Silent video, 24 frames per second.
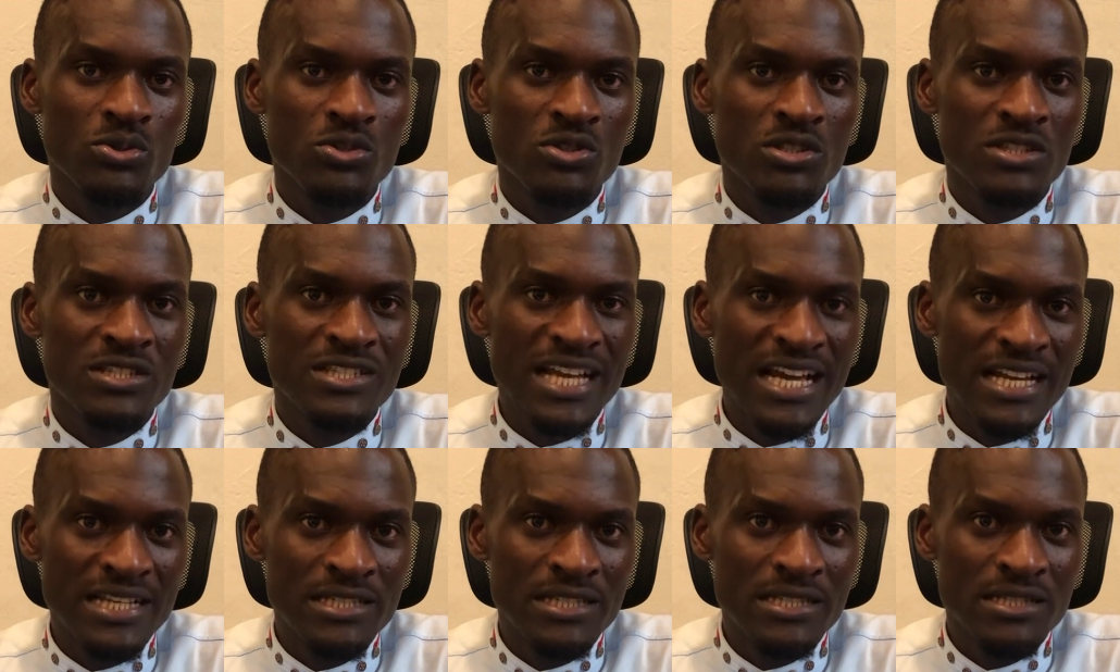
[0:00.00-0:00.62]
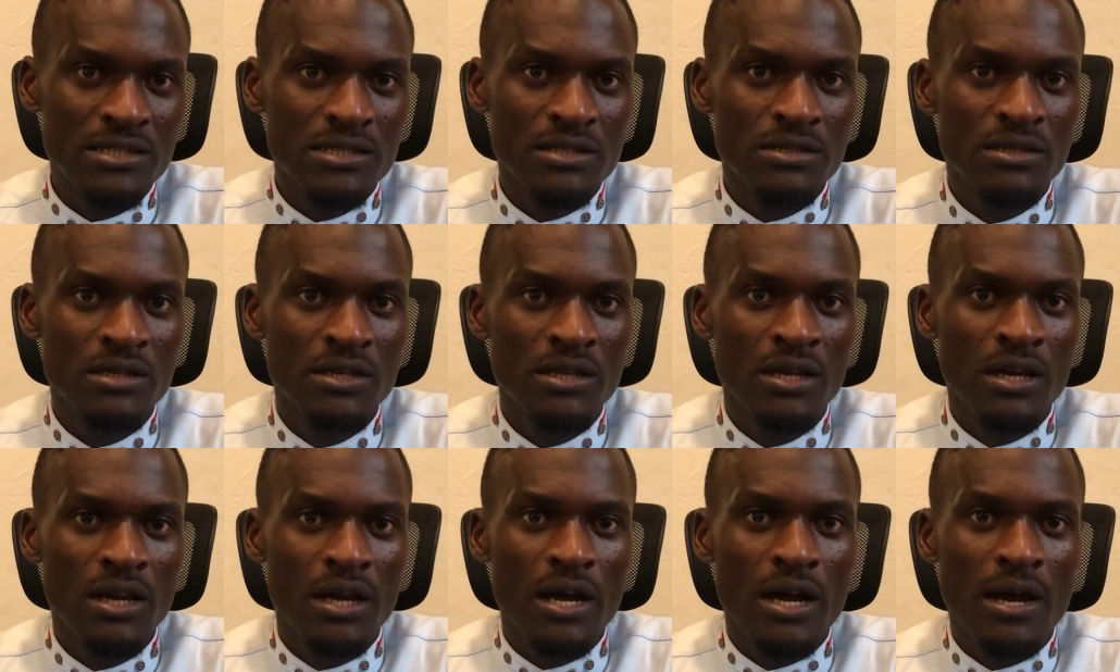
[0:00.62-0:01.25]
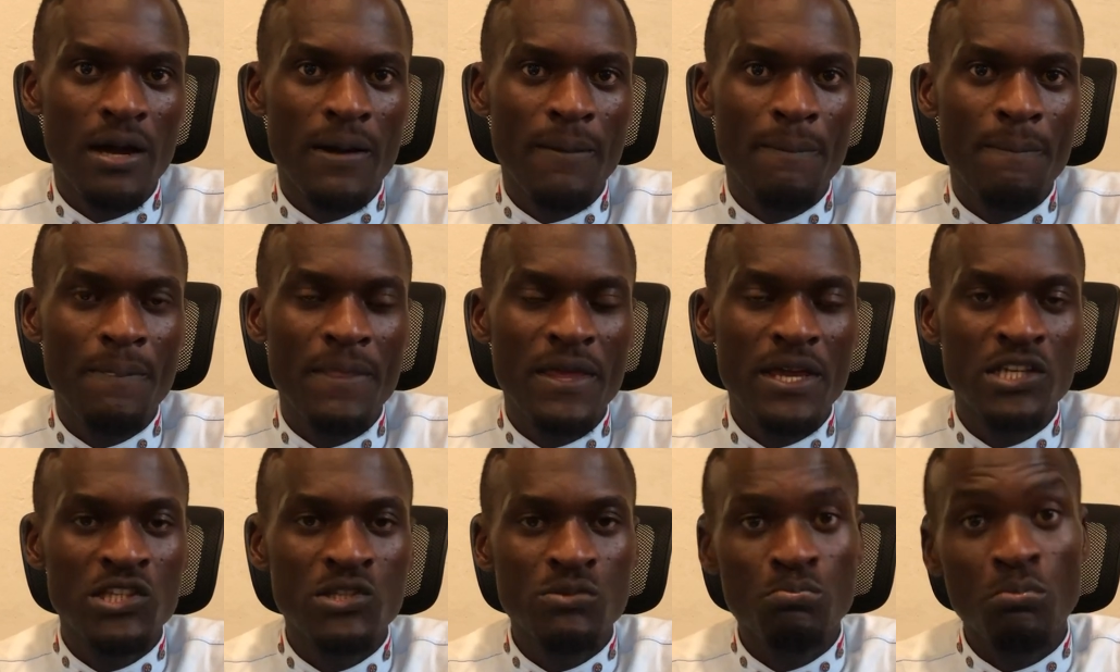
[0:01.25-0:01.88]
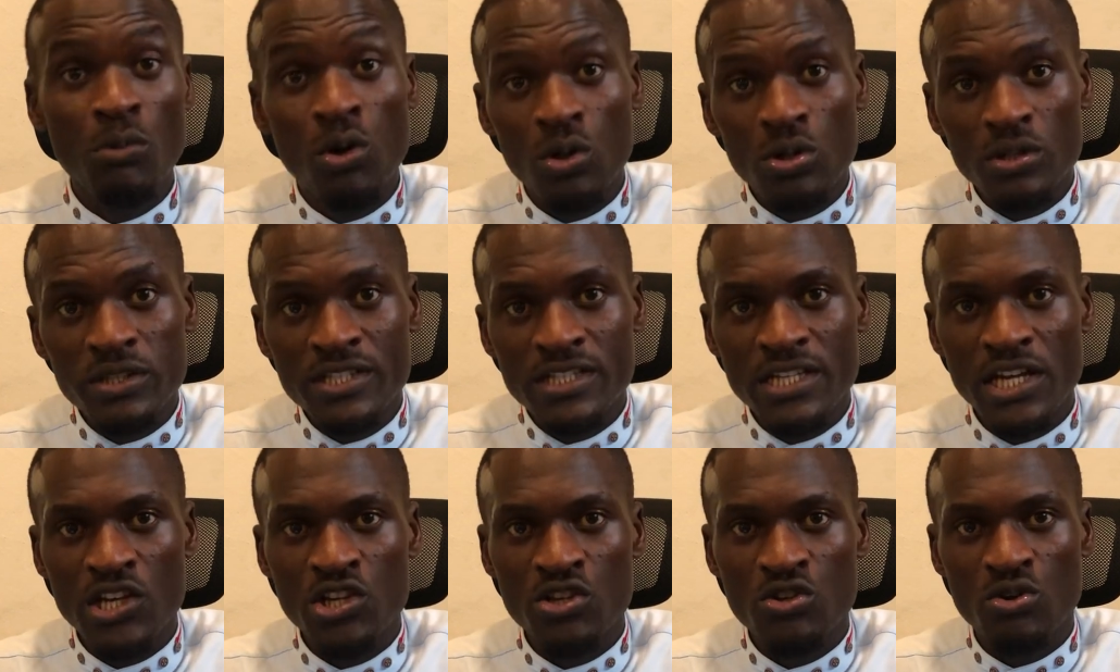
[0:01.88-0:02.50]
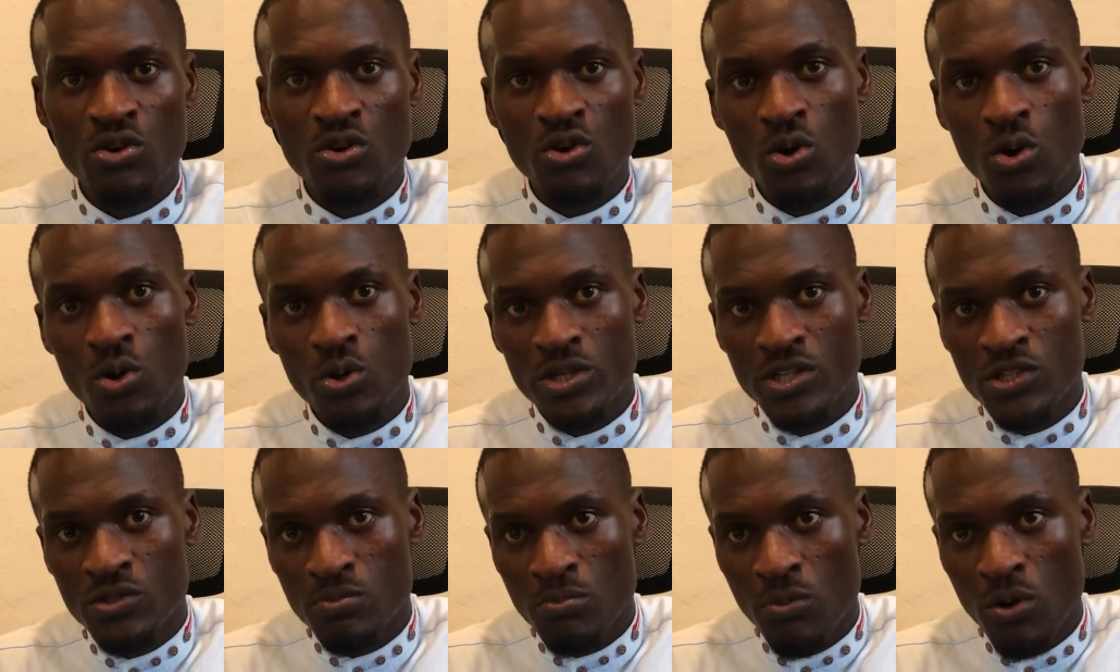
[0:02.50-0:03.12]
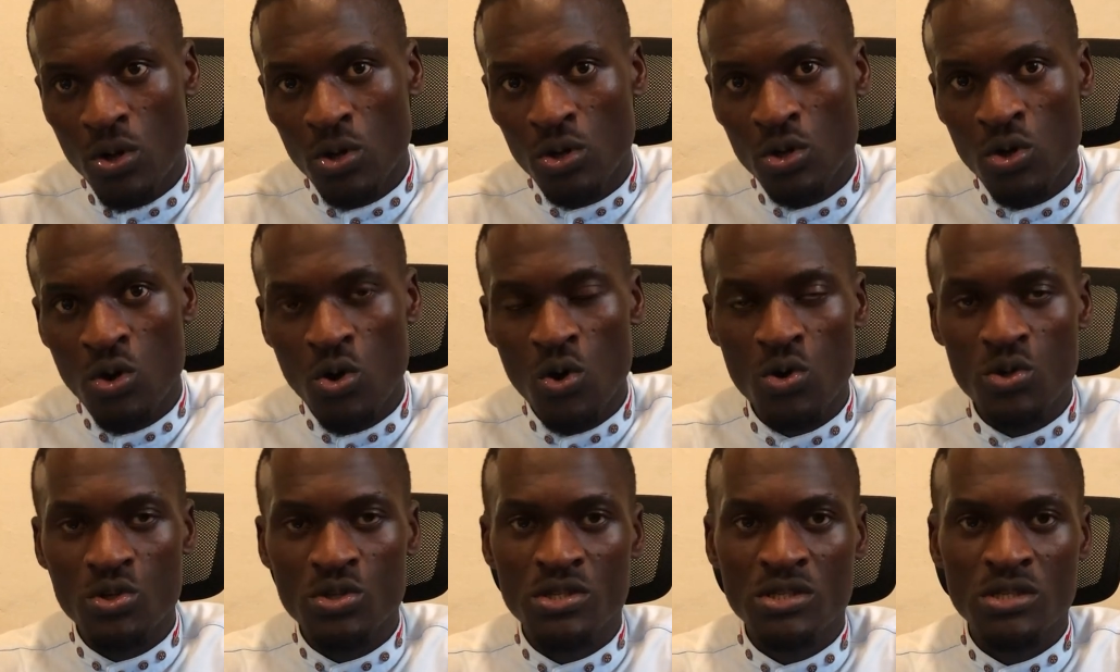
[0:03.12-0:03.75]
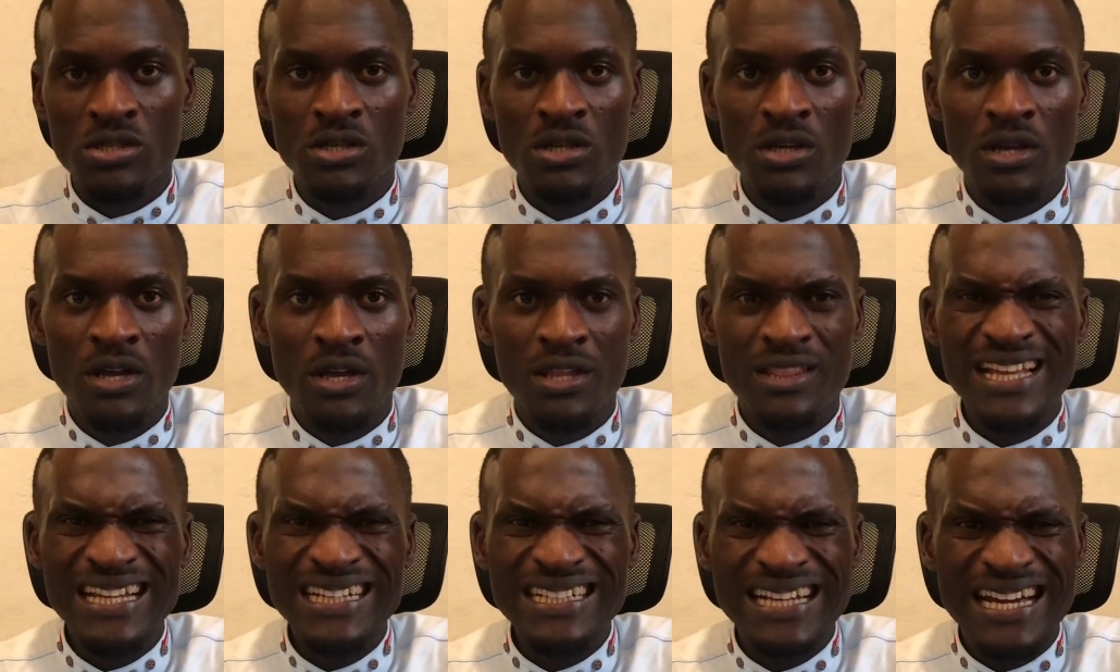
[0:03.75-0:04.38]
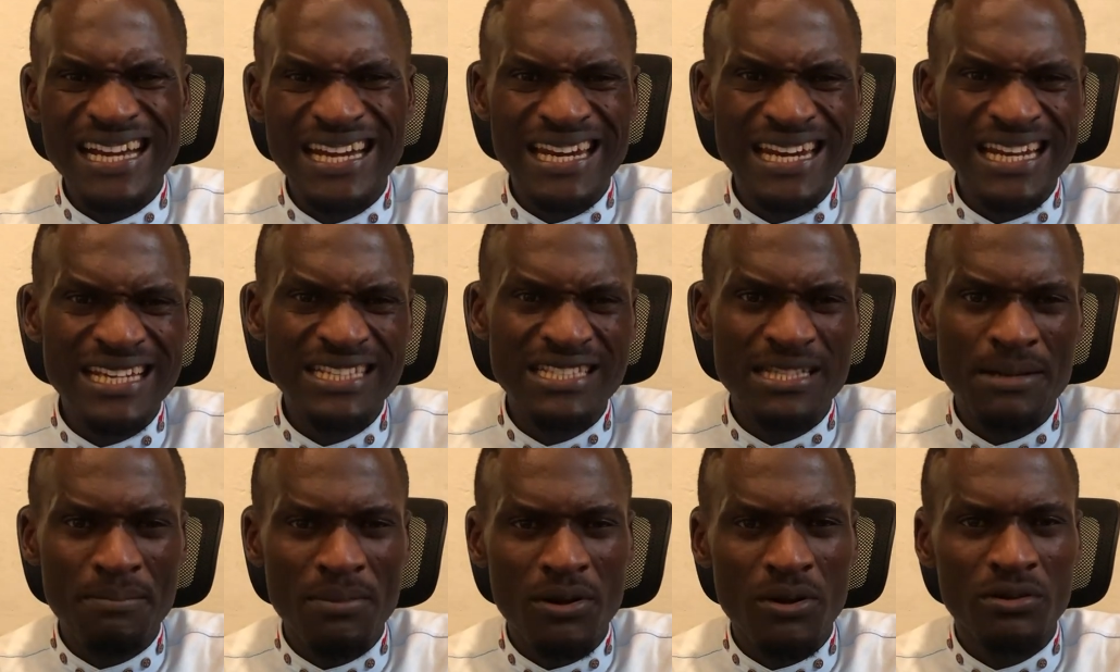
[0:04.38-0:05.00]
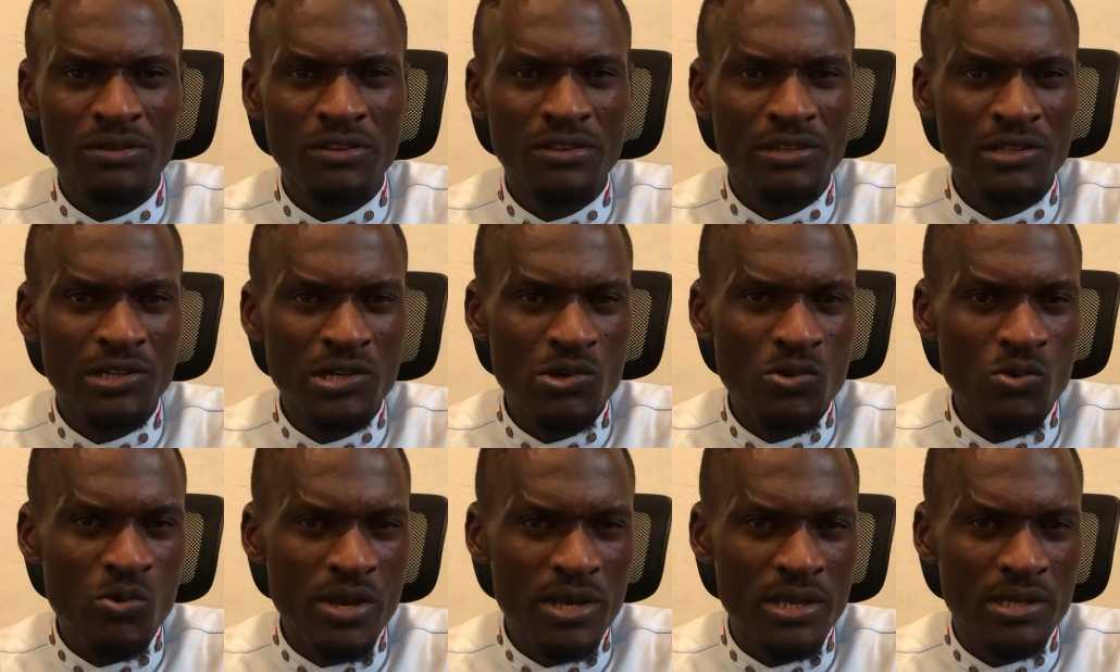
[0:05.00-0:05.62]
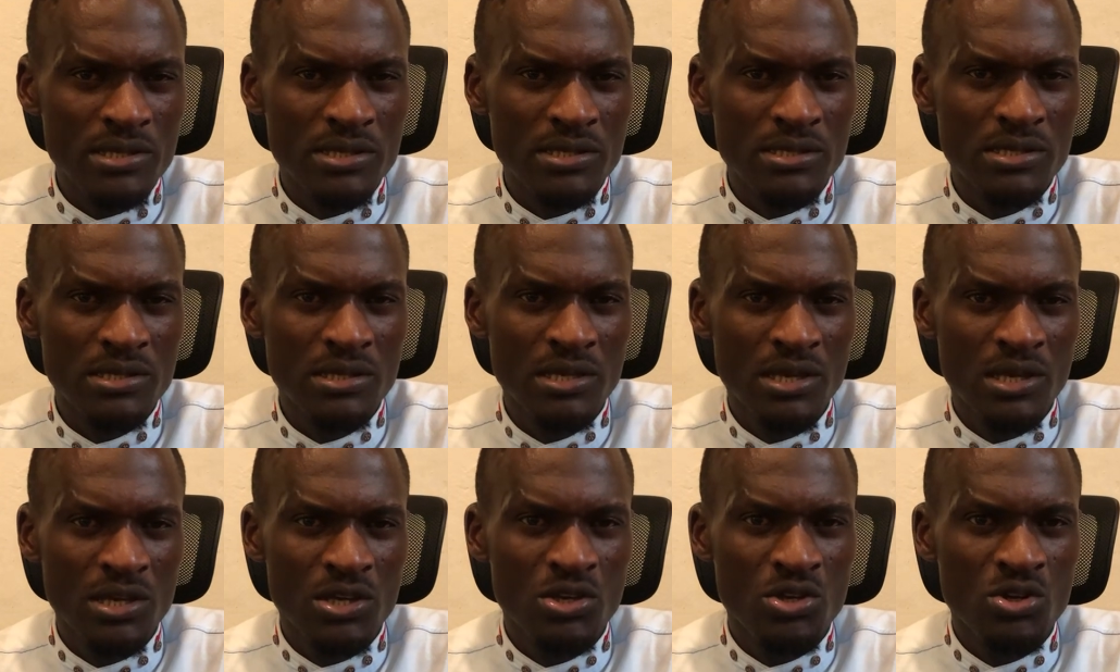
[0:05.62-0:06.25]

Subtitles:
such a small session or a small course that can last about 3 weeks,